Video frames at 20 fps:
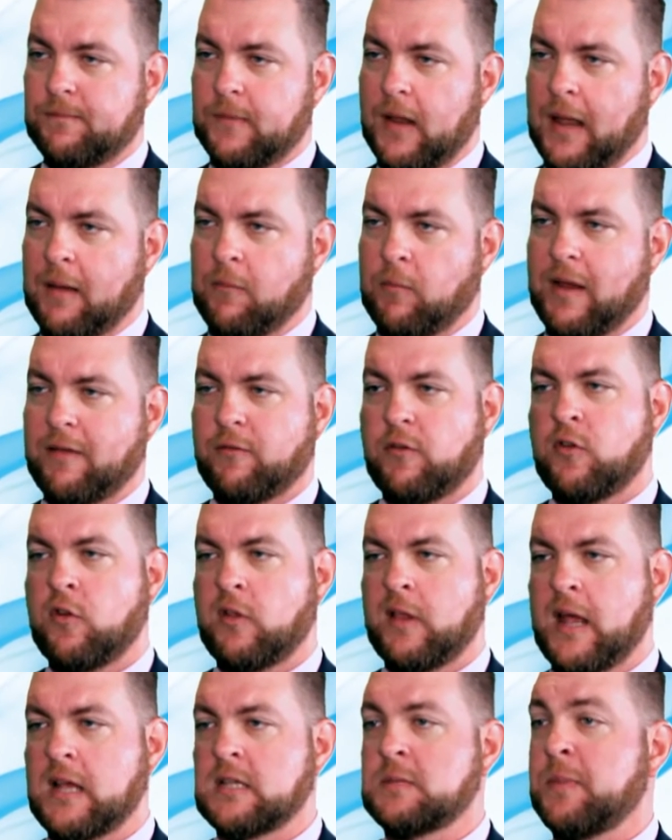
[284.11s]
and we have to do
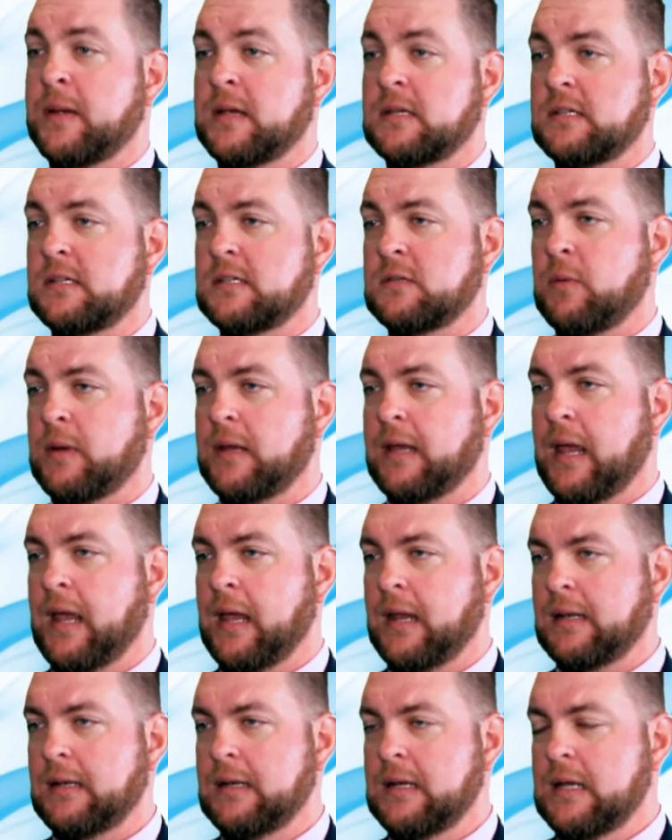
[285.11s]
that as best as we can.